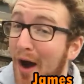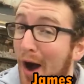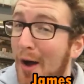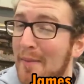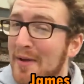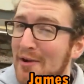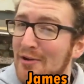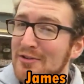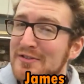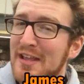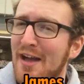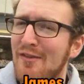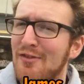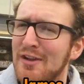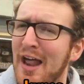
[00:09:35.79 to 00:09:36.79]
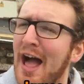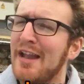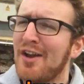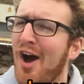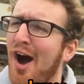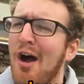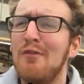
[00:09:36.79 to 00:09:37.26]
I'm here in Devon
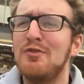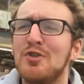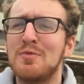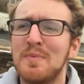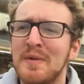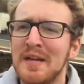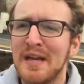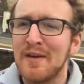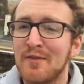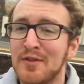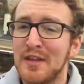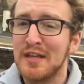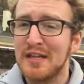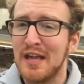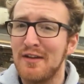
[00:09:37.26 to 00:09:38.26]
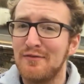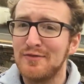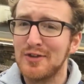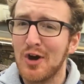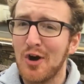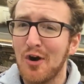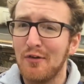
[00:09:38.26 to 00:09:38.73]
and I've just been given the
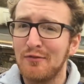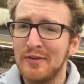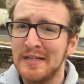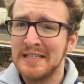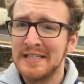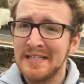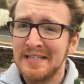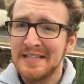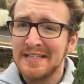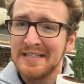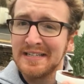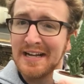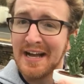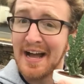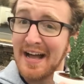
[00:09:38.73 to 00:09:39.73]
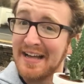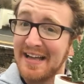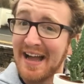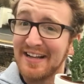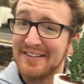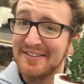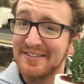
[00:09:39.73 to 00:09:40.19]
gift of a
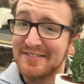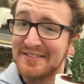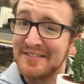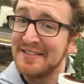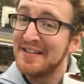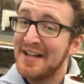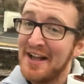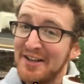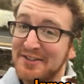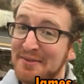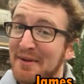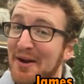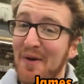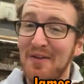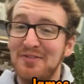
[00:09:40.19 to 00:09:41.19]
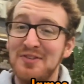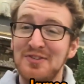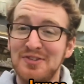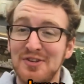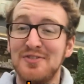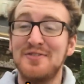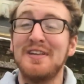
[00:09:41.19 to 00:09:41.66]
cactus. And so my
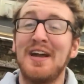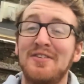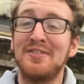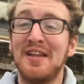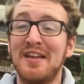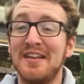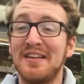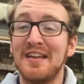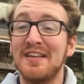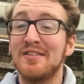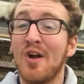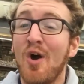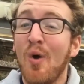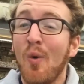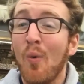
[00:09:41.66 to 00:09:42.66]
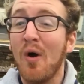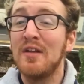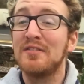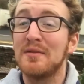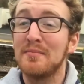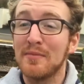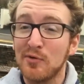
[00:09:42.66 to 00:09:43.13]
question to you, Scoutadelic, is
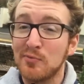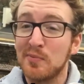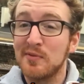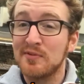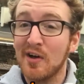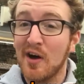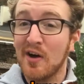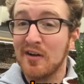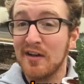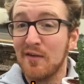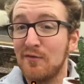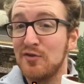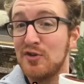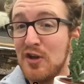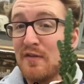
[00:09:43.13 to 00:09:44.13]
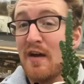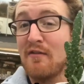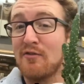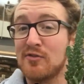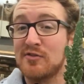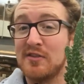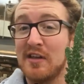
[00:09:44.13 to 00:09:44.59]
what is the most bizarre gift you've
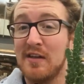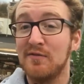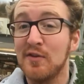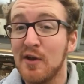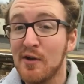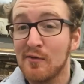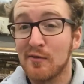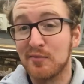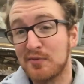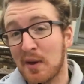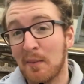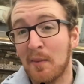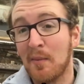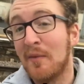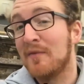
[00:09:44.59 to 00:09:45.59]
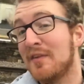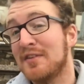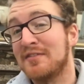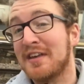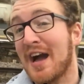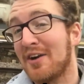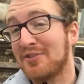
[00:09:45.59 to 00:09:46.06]
ever received from someone
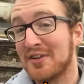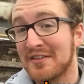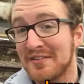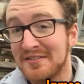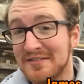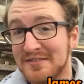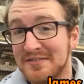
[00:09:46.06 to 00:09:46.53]
within scouting?